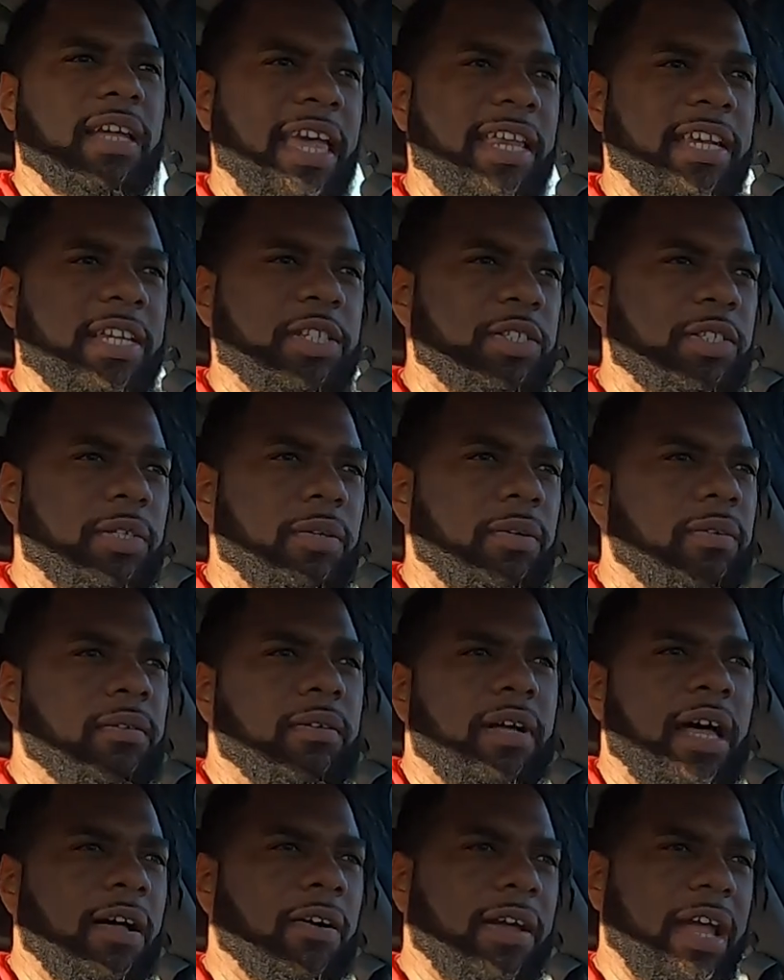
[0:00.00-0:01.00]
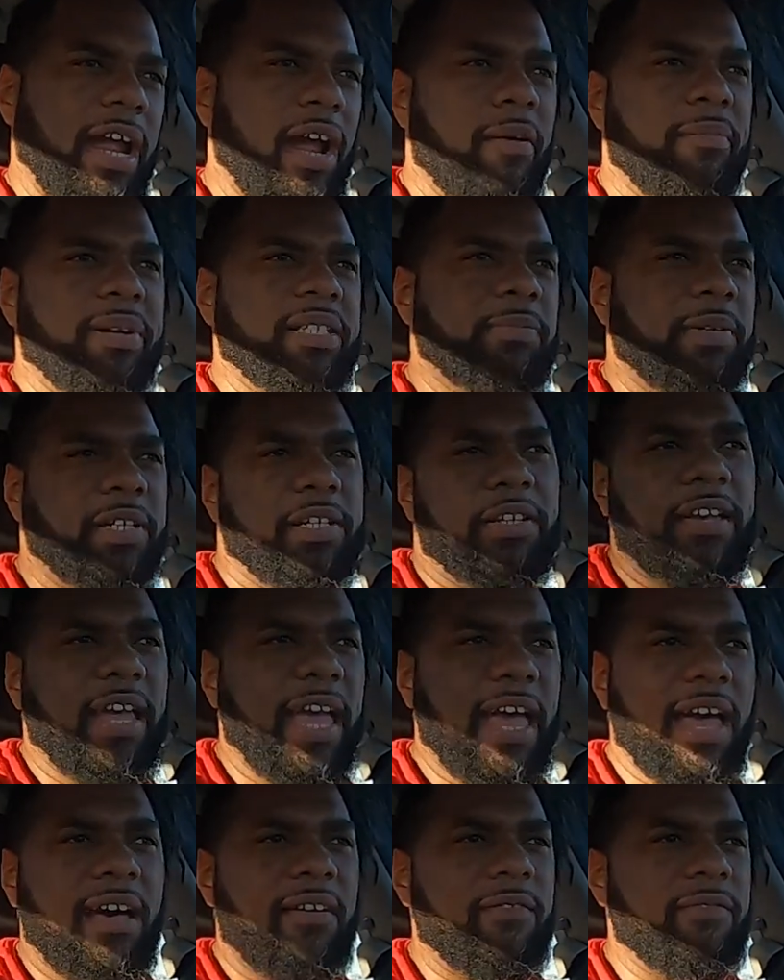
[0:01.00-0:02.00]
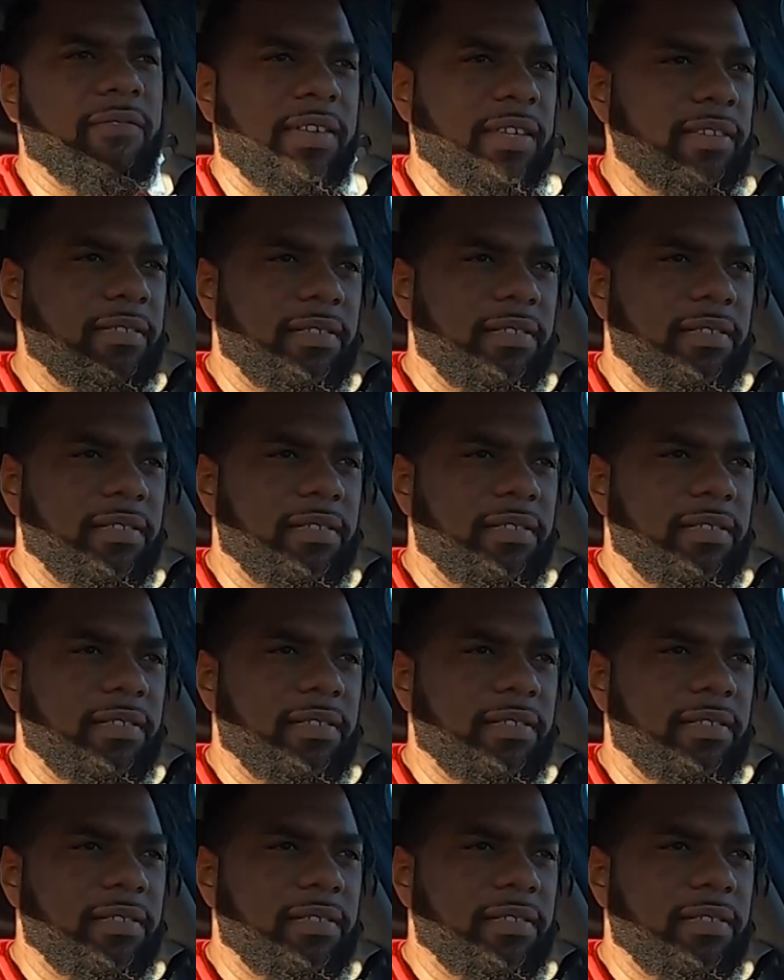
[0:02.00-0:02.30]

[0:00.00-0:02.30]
an issue. I don't care how much money you have.